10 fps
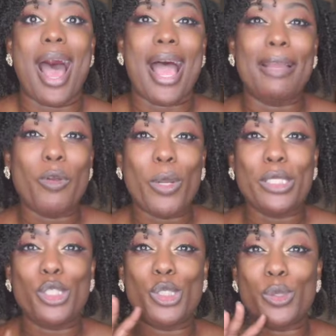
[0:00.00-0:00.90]
I'm
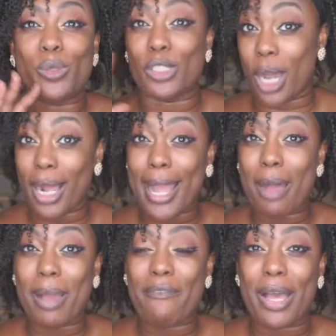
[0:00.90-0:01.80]
going to knock
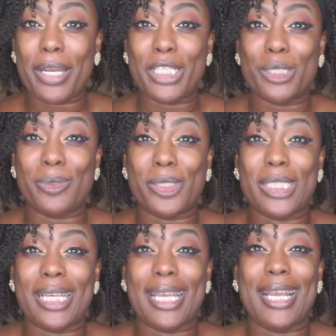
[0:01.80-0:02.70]
out my foundation
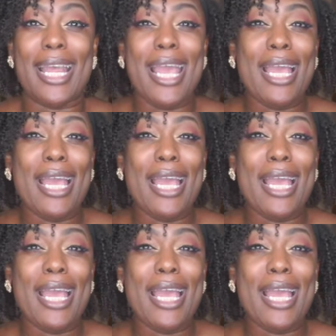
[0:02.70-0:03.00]
routine.